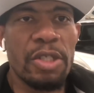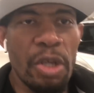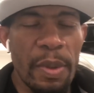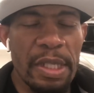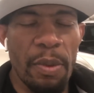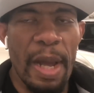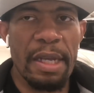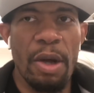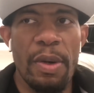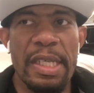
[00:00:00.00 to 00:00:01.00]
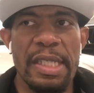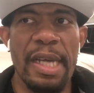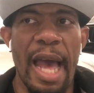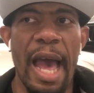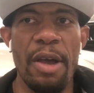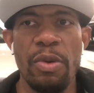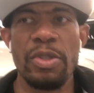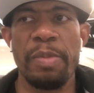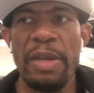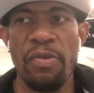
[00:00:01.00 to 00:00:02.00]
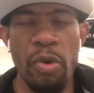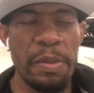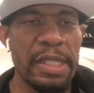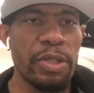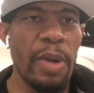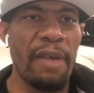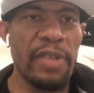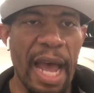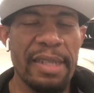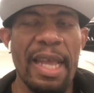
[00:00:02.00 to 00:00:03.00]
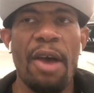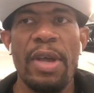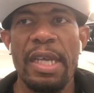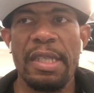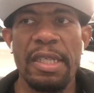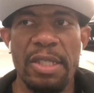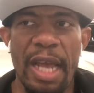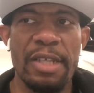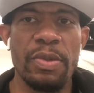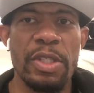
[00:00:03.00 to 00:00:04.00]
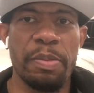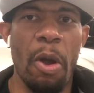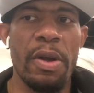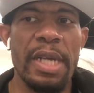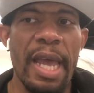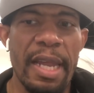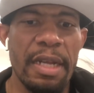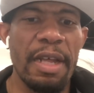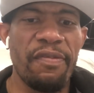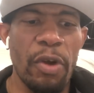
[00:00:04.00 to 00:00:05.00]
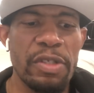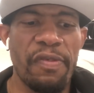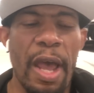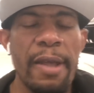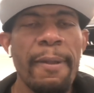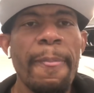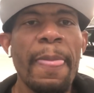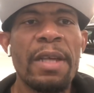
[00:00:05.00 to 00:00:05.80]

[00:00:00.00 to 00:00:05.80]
Joey DeWecco is the guy who's been rumored to have knocked out Anthony Joshua and sparring ahead of their first fight.